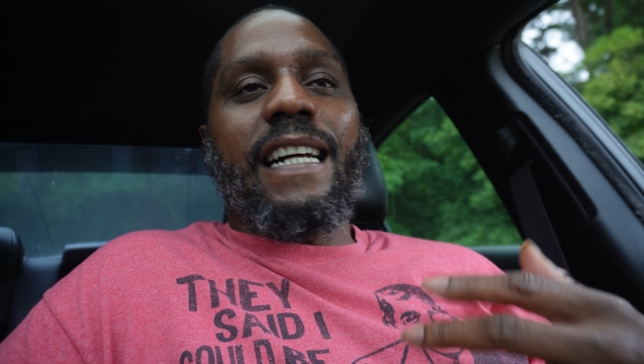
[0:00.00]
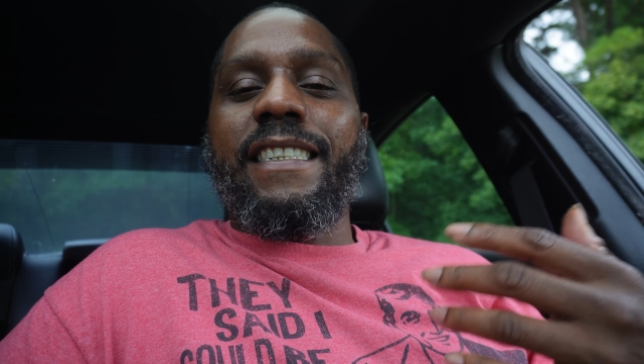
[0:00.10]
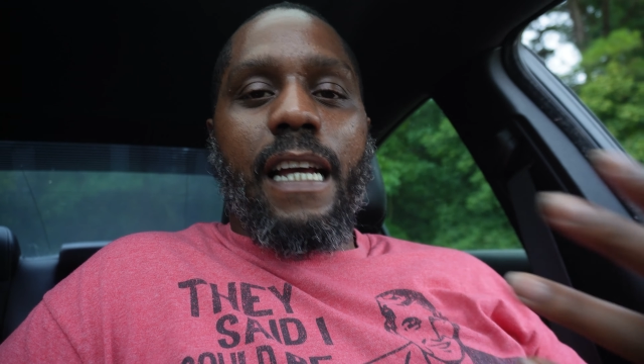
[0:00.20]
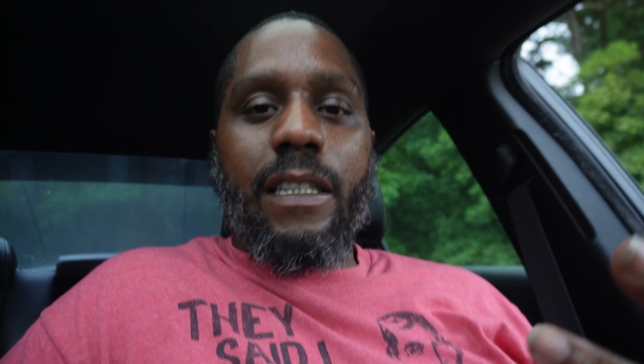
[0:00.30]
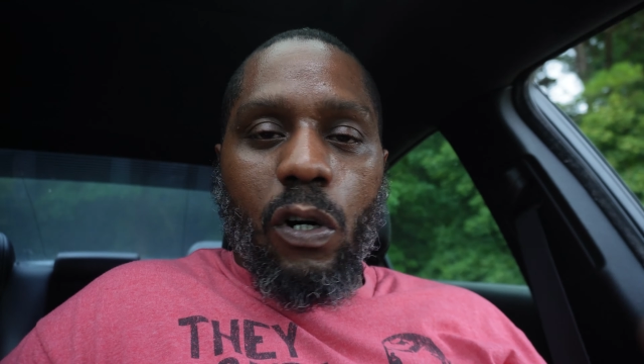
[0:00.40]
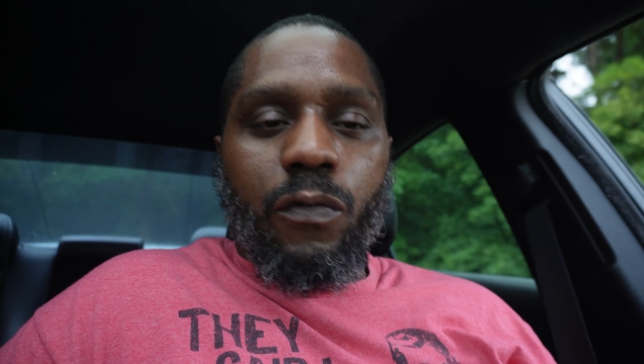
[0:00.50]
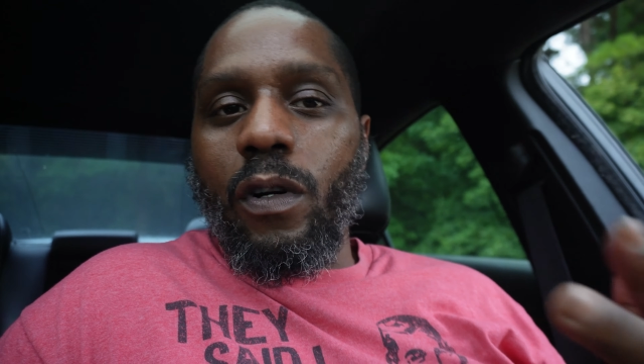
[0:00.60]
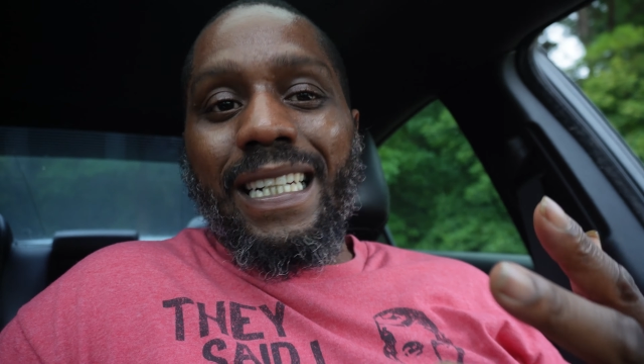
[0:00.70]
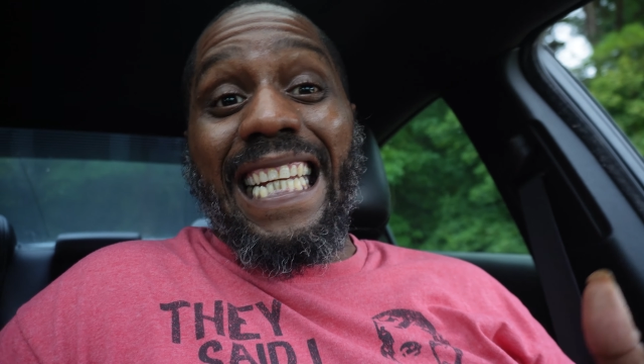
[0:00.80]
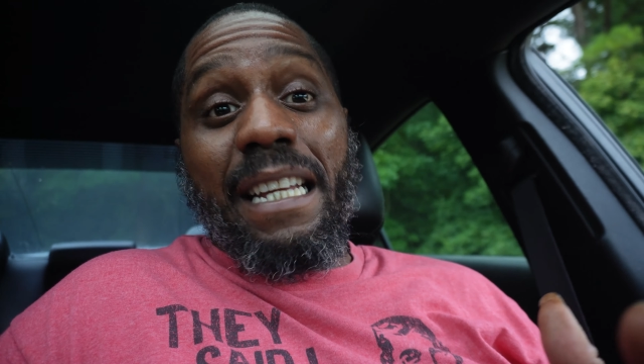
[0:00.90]
I checked over
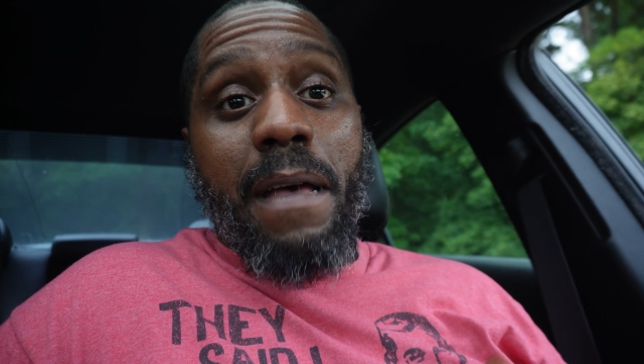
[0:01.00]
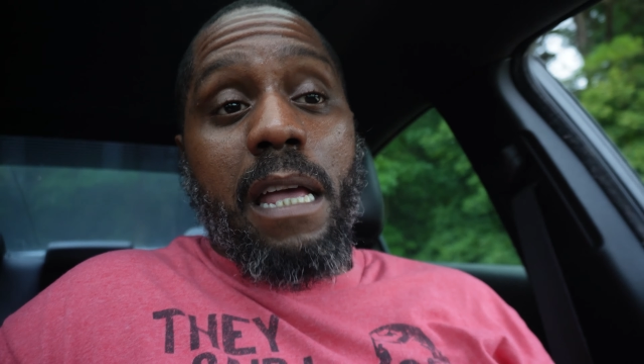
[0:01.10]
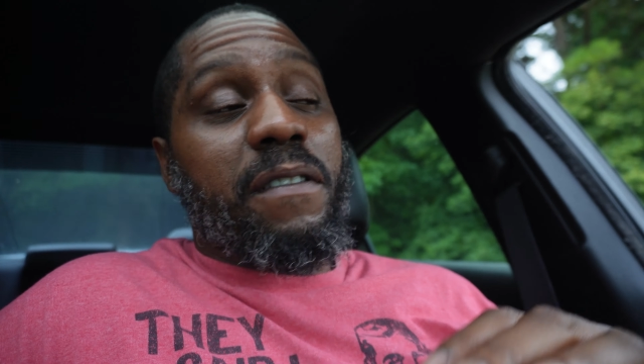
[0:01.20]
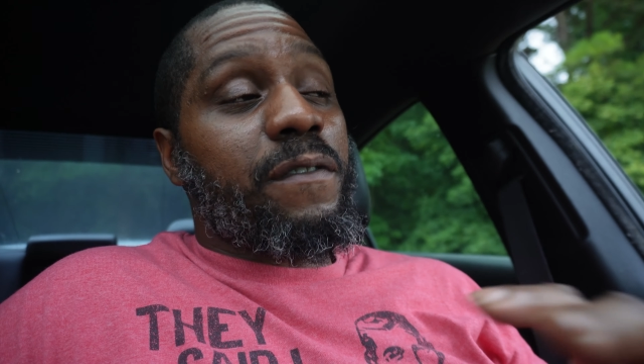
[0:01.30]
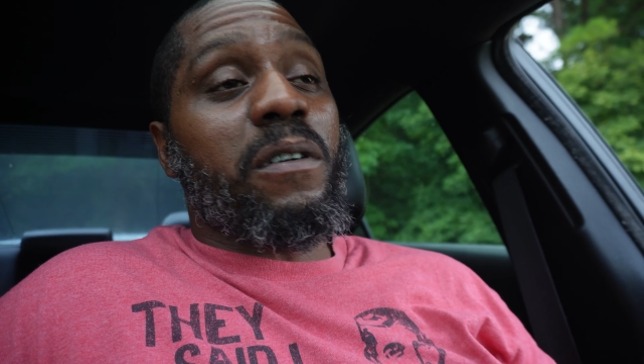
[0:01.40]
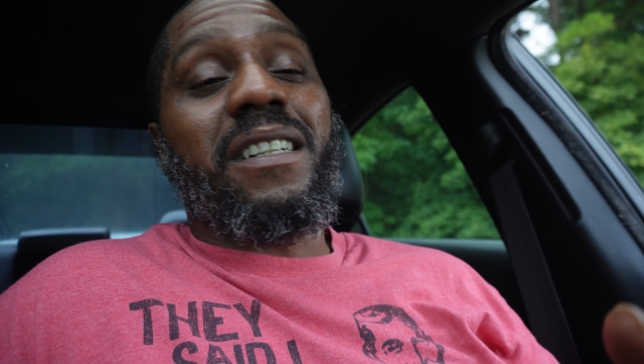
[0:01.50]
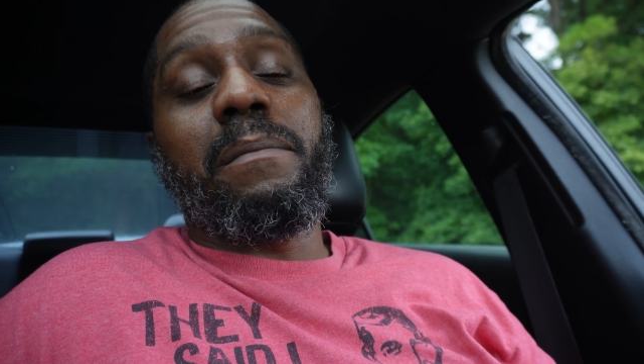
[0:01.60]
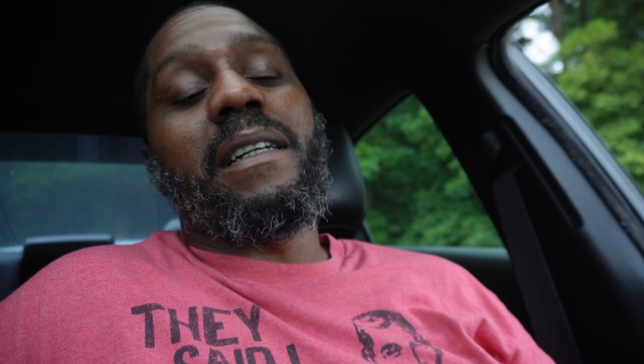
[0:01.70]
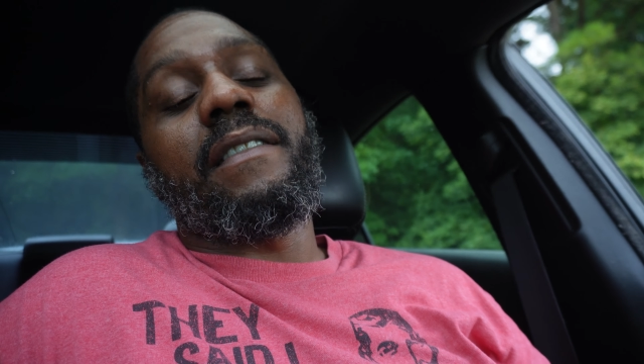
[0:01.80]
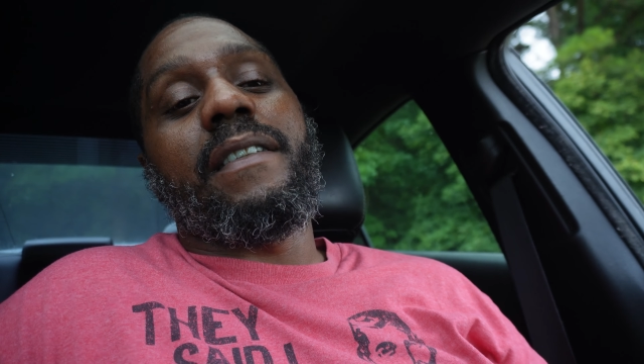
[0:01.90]
on eBay before
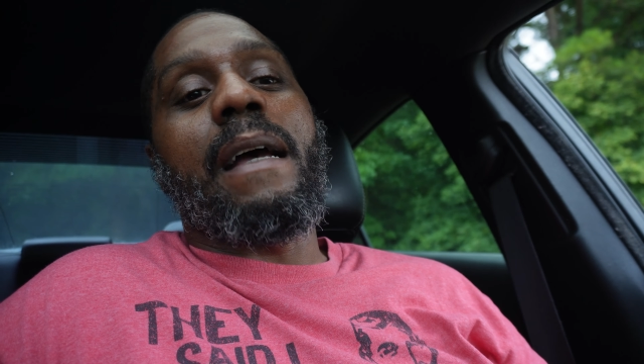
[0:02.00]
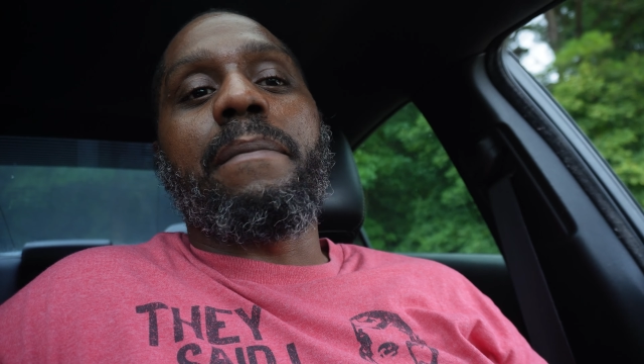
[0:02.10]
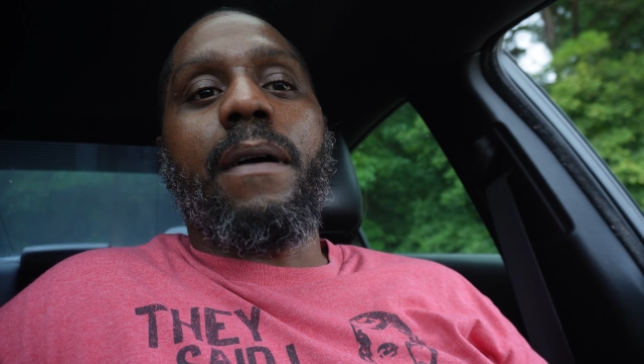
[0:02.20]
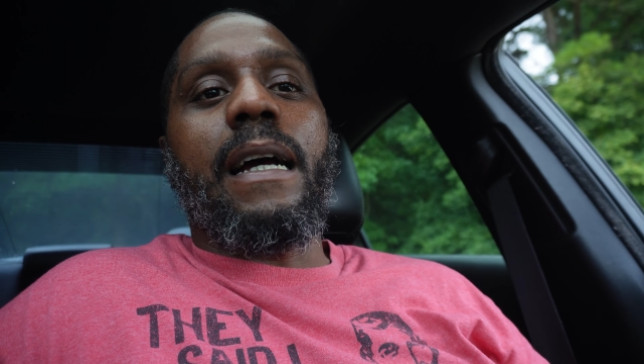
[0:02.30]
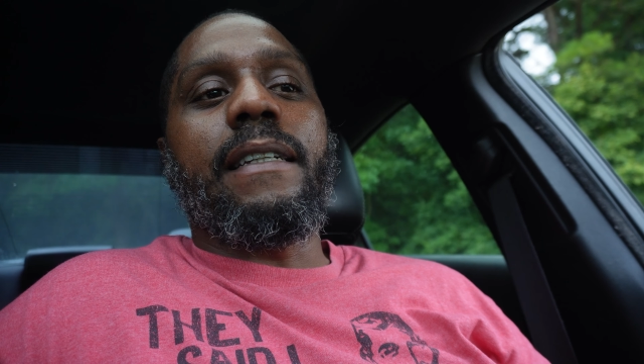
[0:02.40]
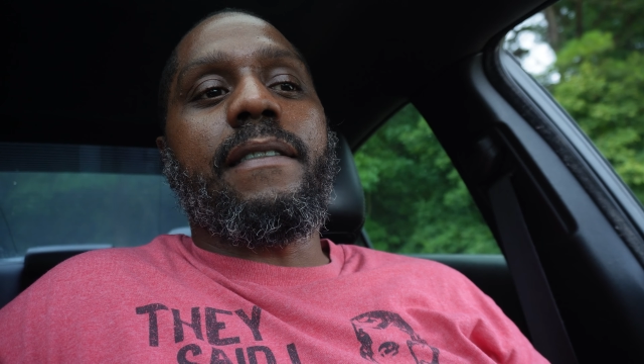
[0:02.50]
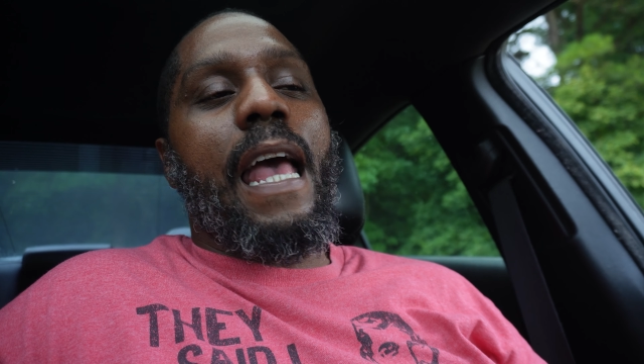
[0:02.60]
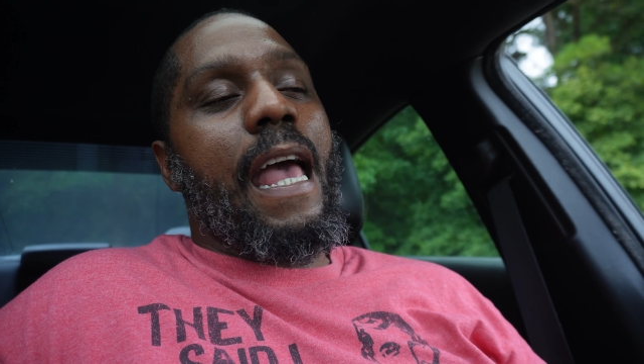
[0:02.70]
committing to that price